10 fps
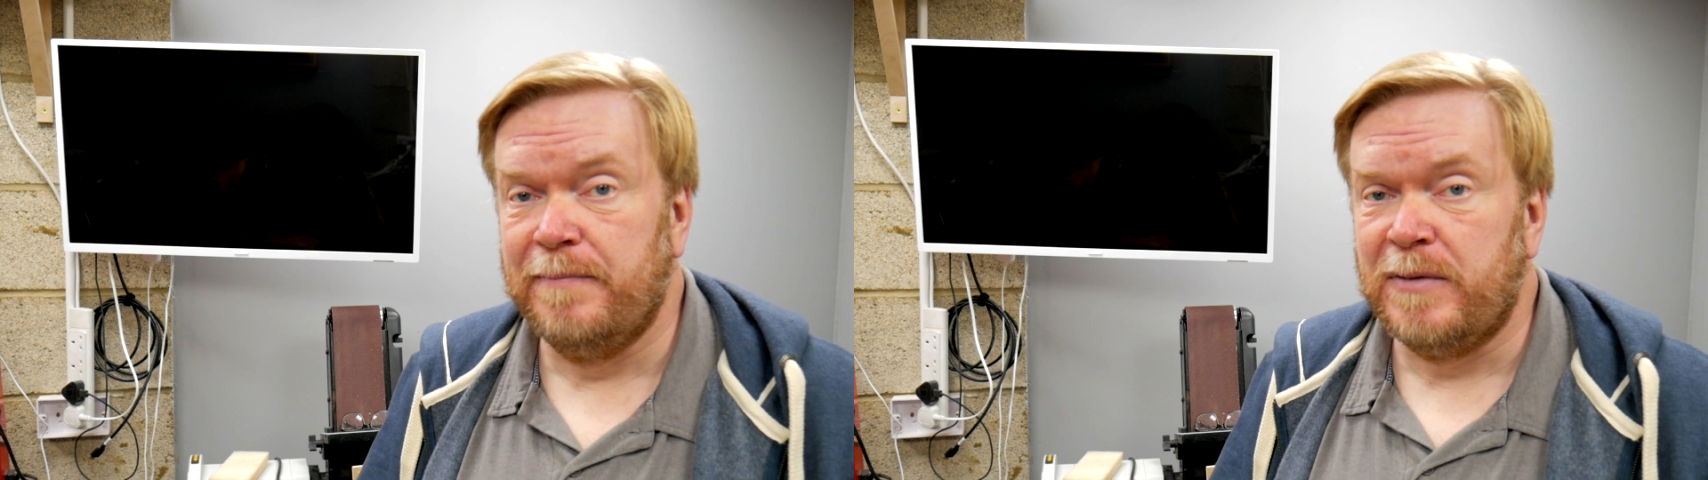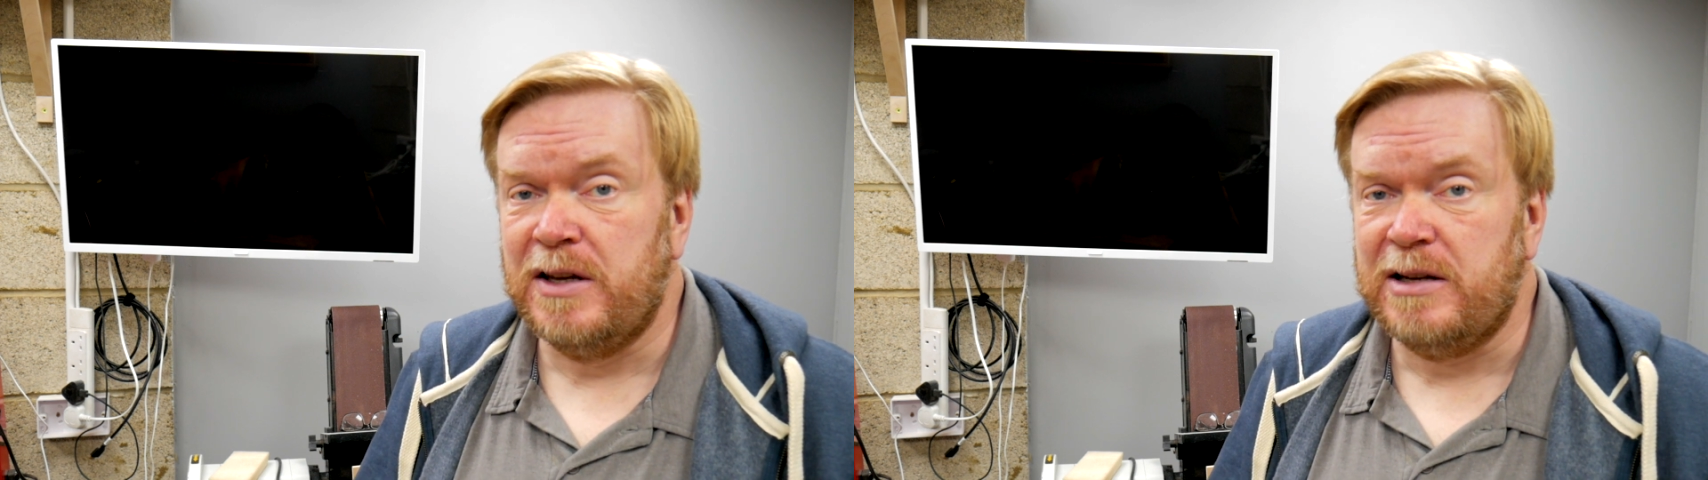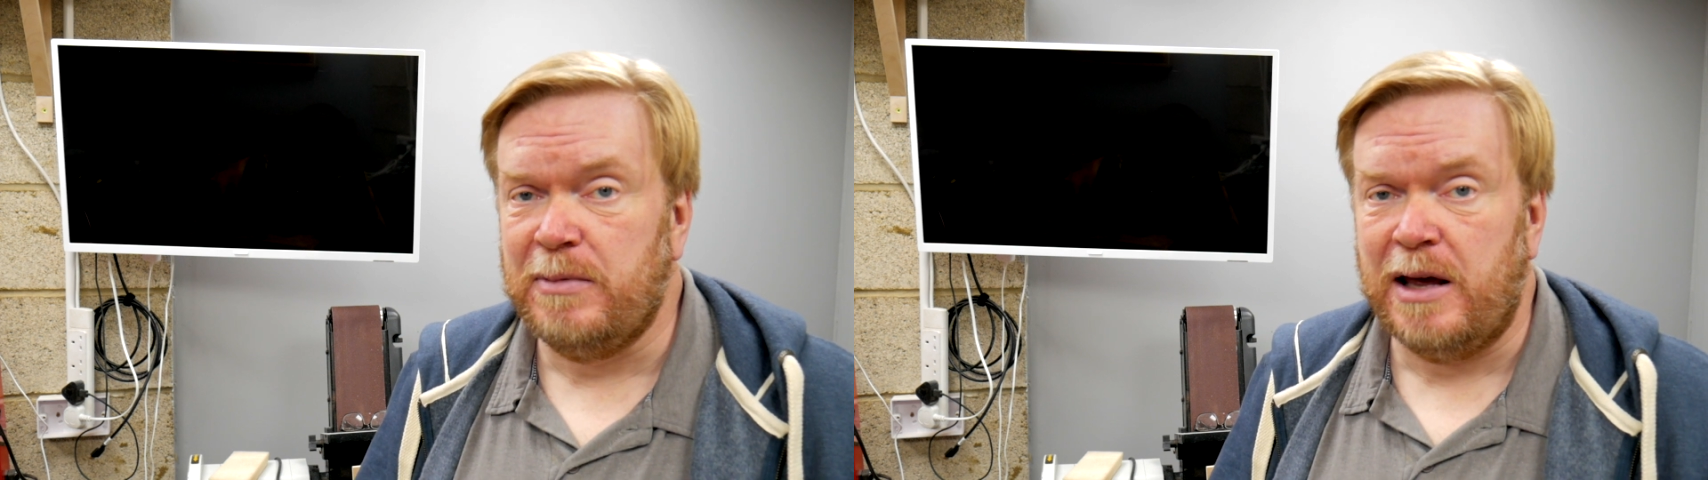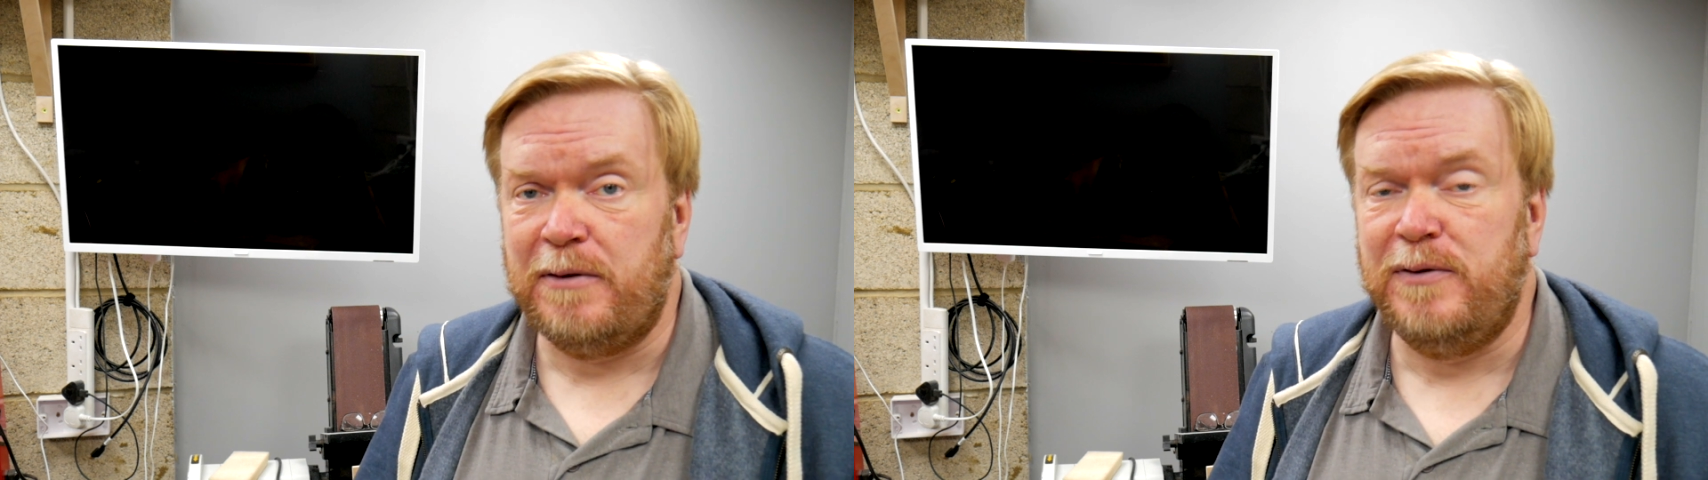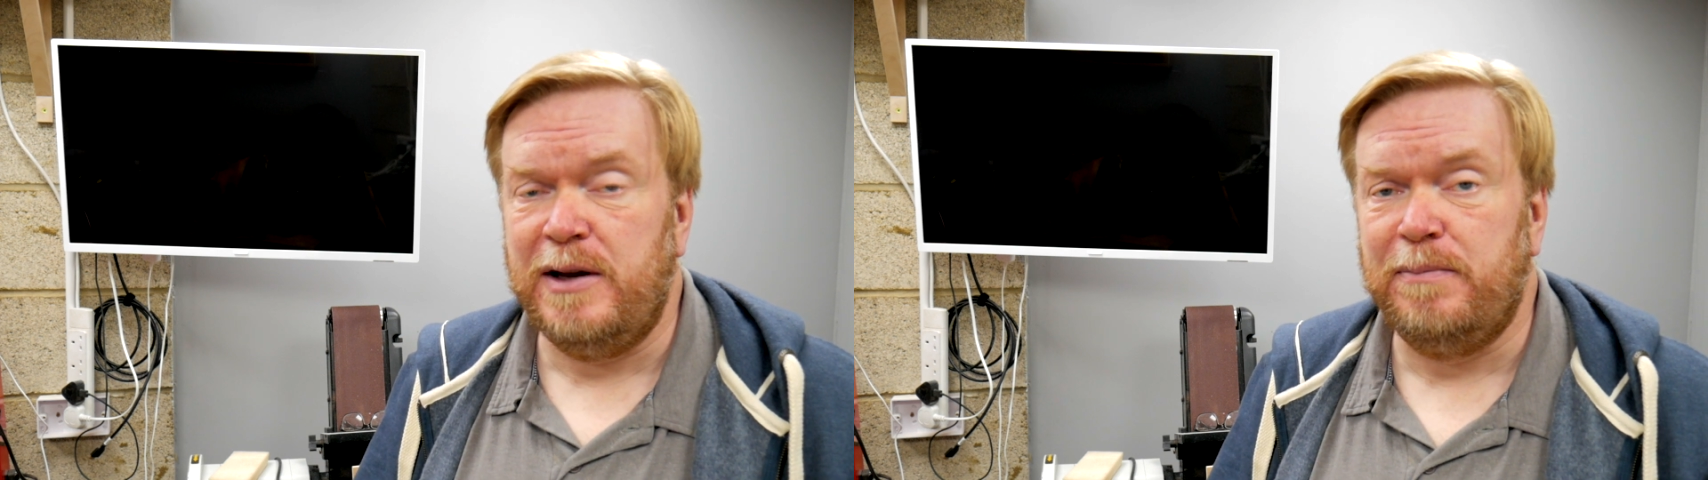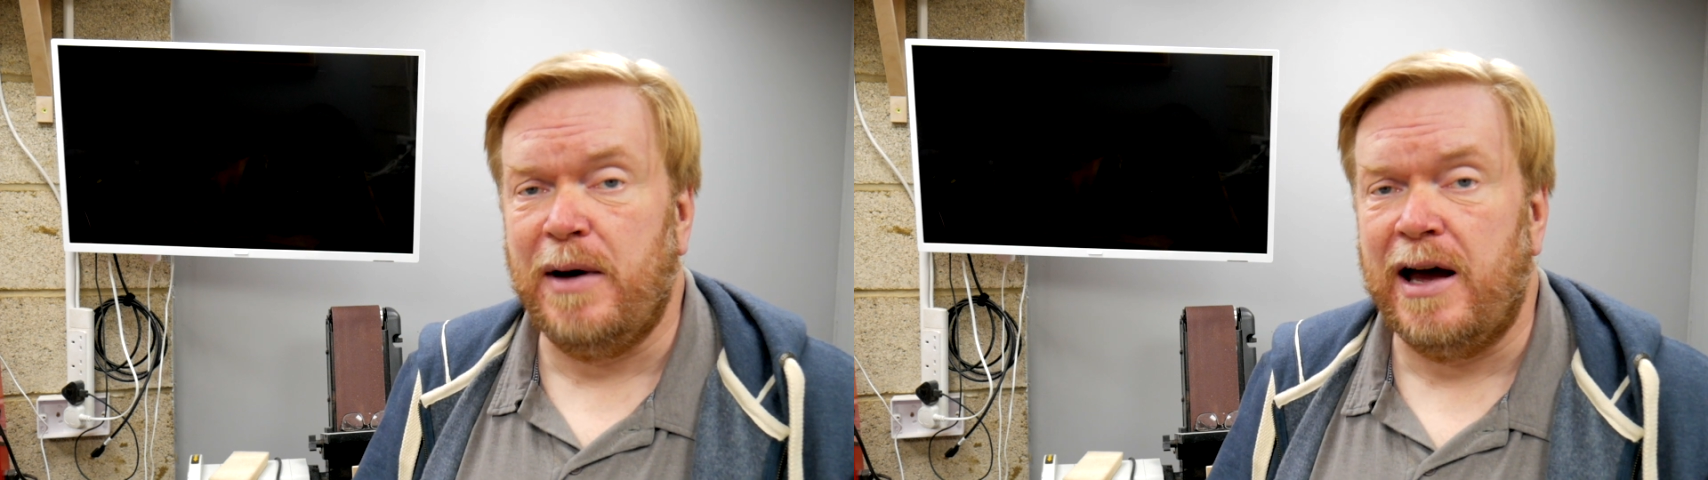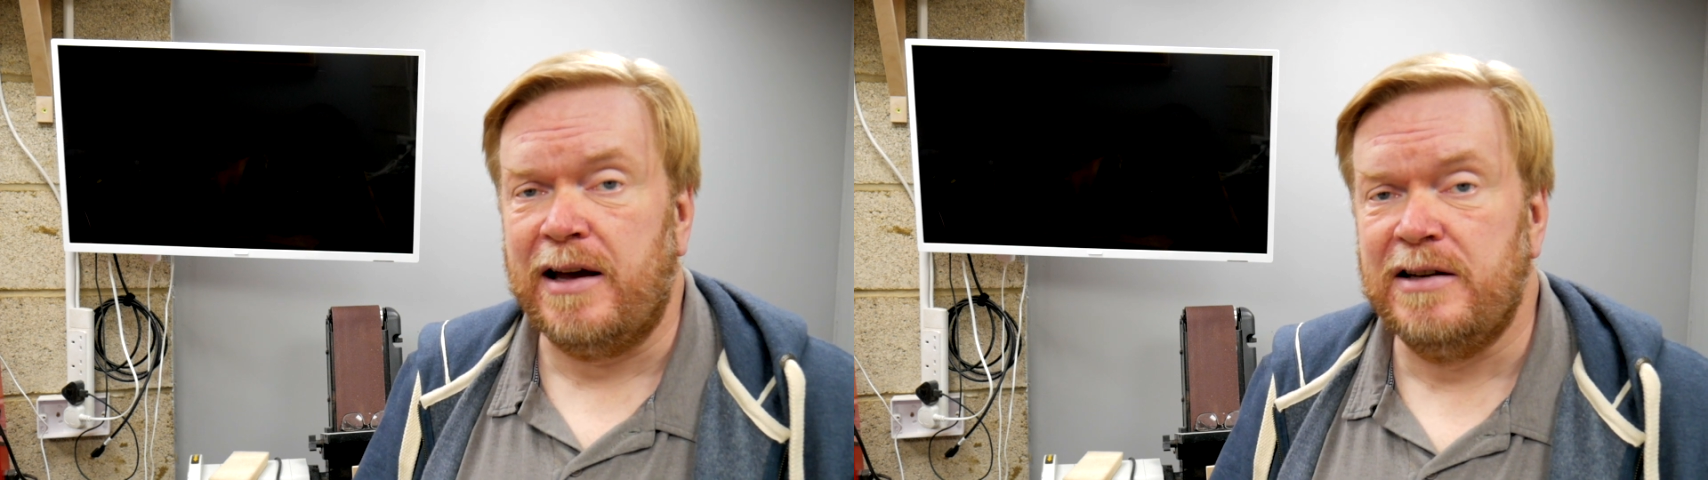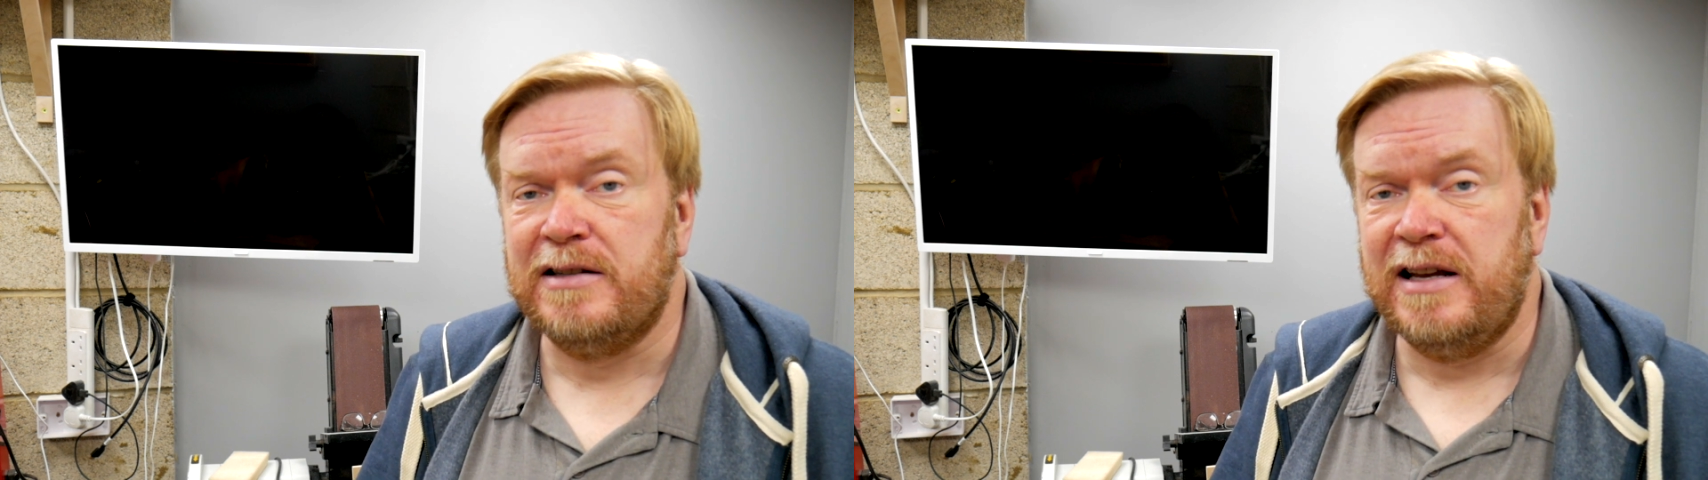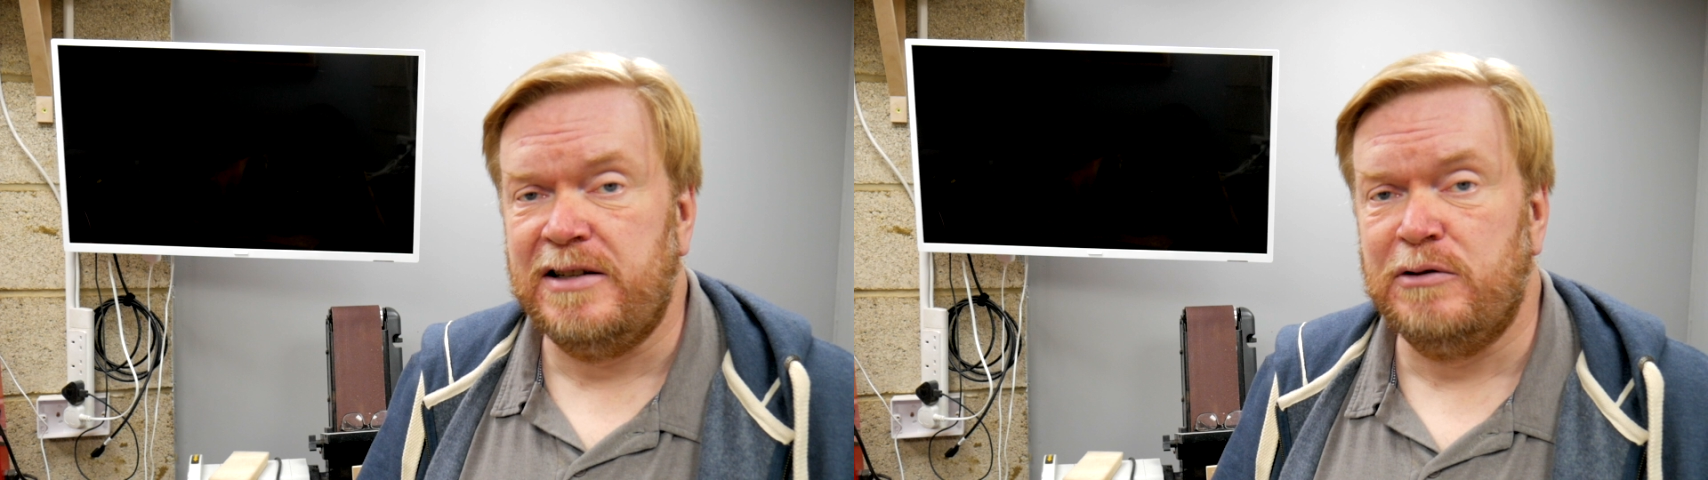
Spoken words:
Some of that feedback has led